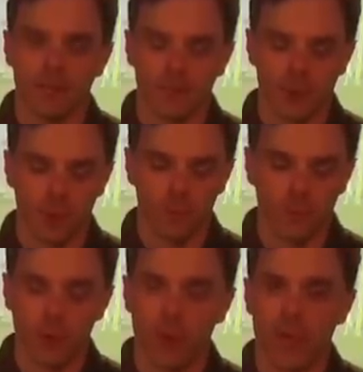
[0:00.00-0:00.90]
So
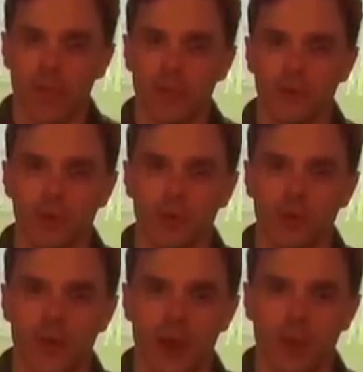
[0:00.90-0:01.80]
what can you do
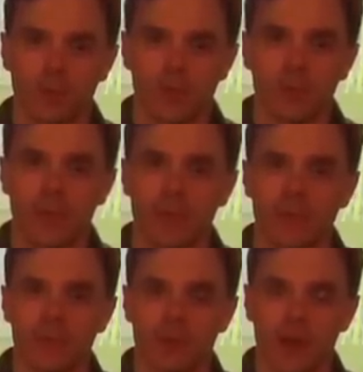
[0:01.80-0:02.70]
to help speed up
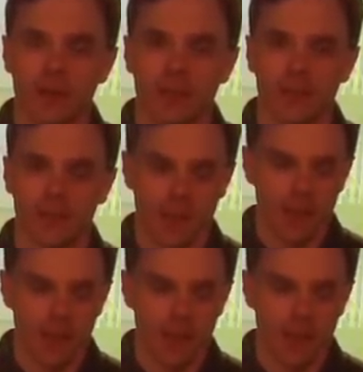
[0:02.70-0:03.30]
this process?